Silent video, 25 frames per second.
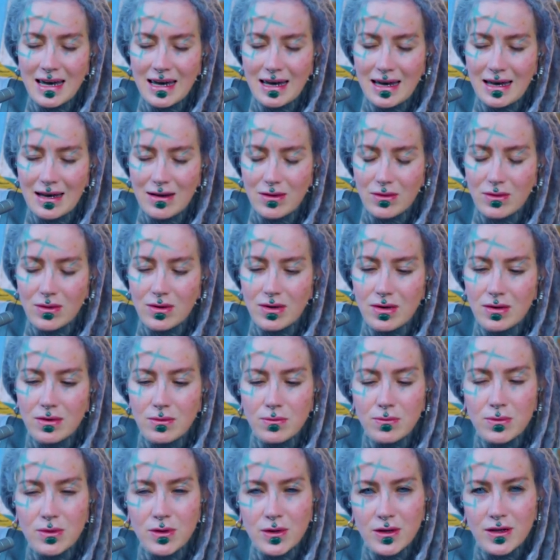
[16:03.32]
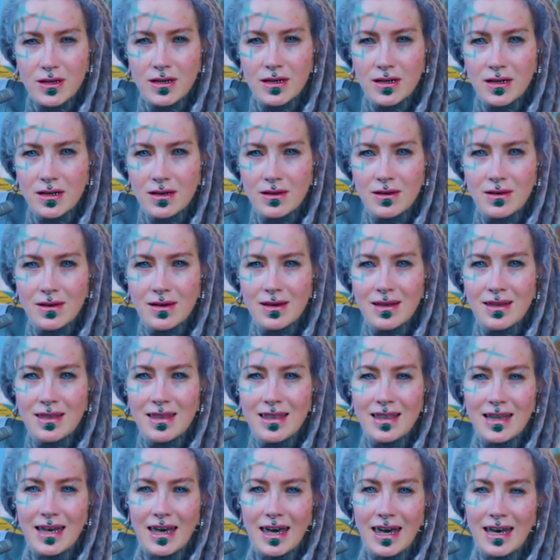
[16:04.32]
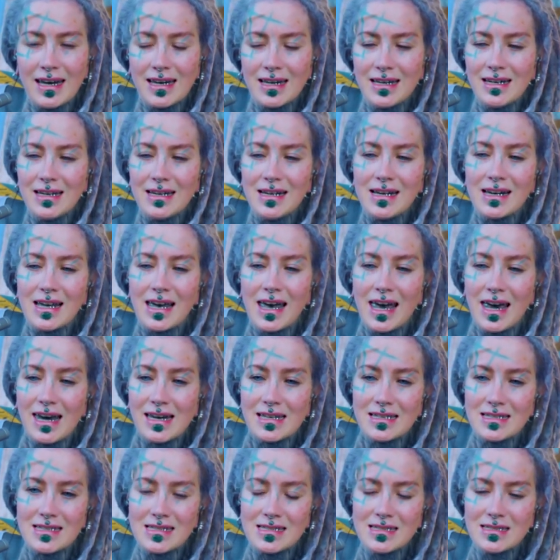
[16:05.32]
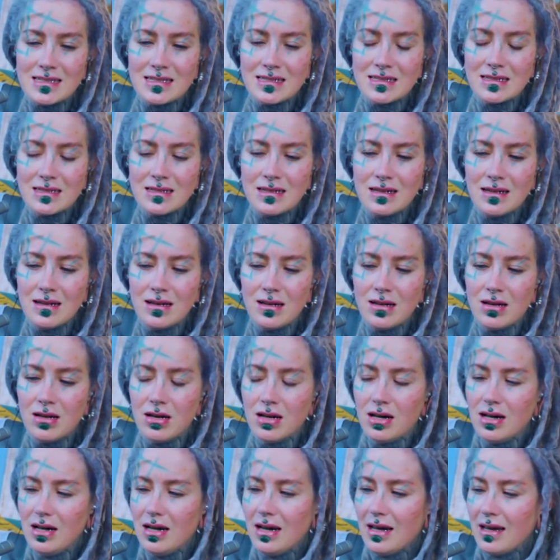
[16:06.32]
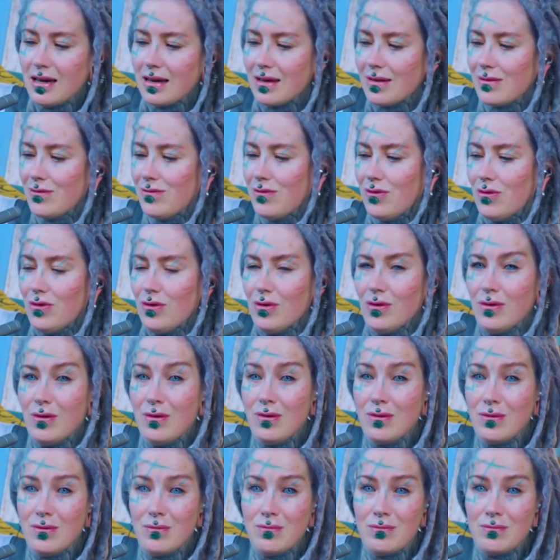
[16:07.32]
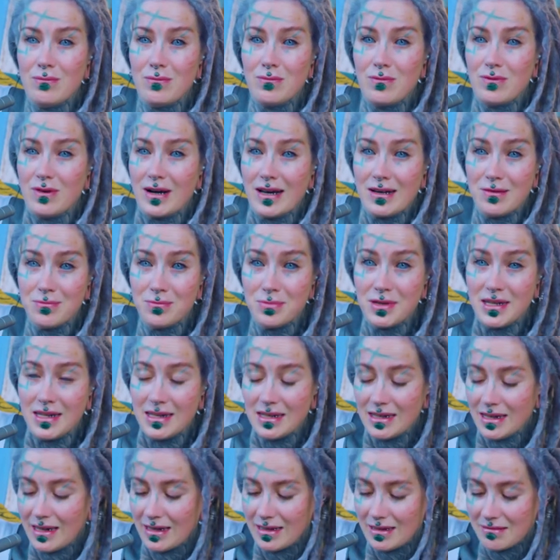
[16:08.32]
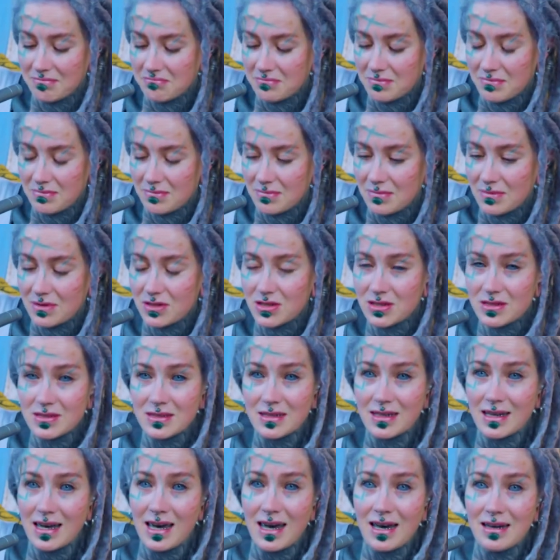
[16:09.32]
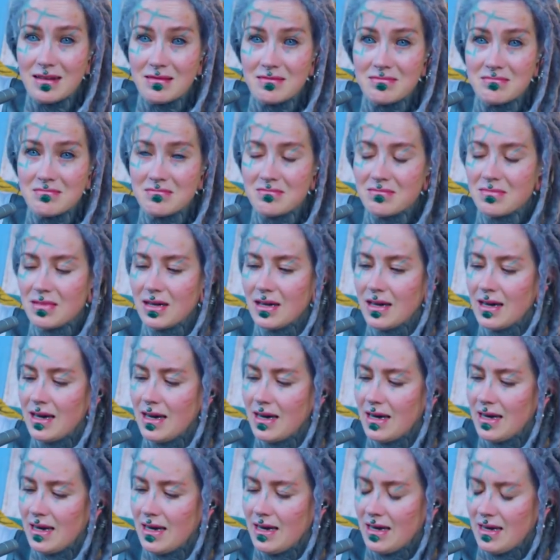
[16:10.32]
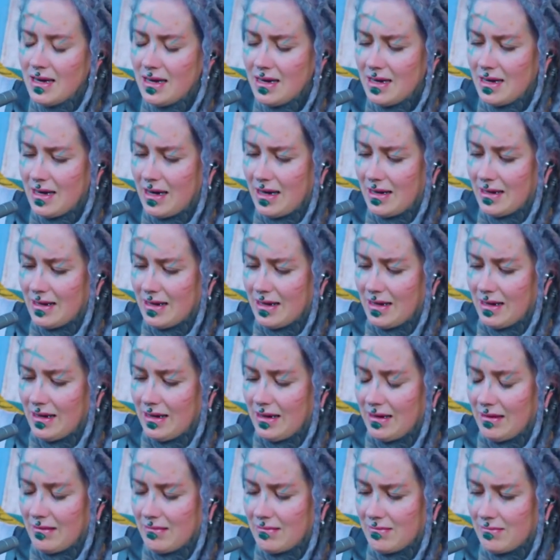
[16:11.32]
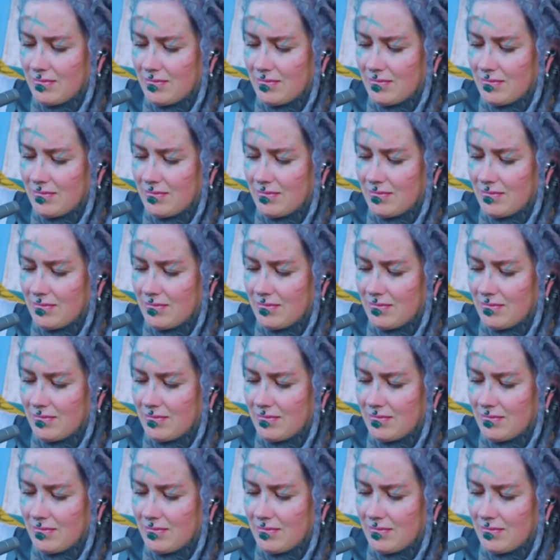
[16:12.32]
and on the wood they had little cans, like for red bean, like just a can. And they